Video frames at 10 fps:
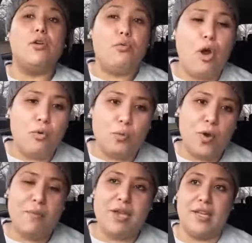are grown
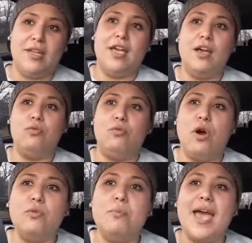women,
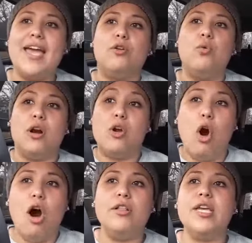grown men who are
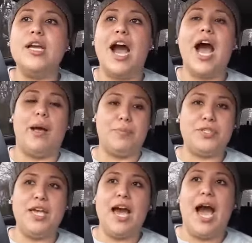calling
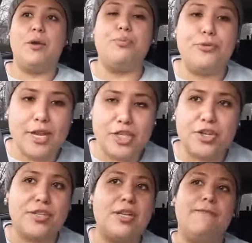cops on
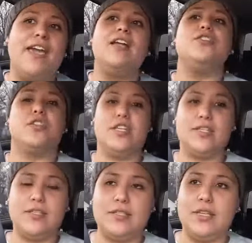preachers and
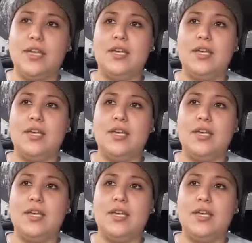evangelists.